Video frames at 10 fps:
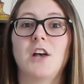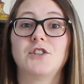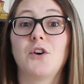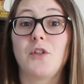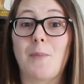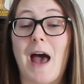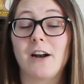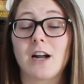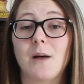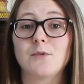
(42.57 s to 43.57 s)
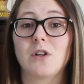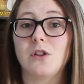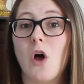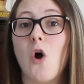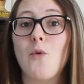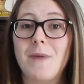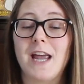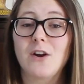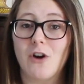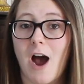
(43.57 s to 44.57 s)
So the pattern comes with low,
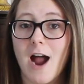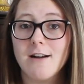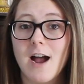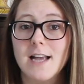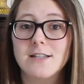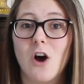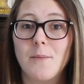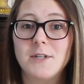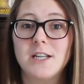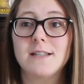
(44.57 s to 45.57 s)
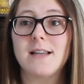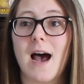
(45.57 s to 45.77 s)
mid, or high rise options.